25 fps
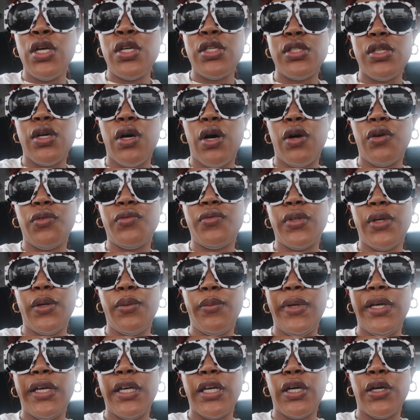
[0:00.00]
So hopefully
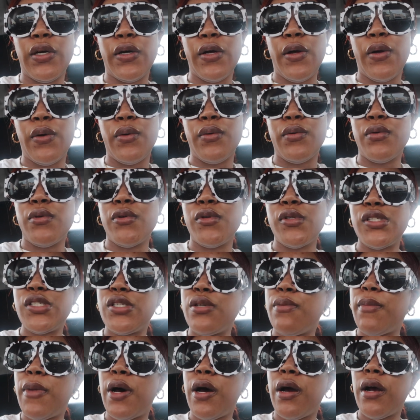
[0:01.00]
we can go
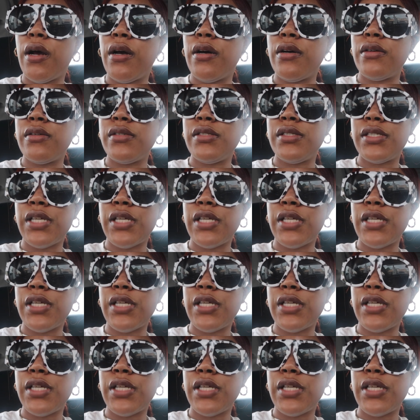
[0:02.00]
tomorrow.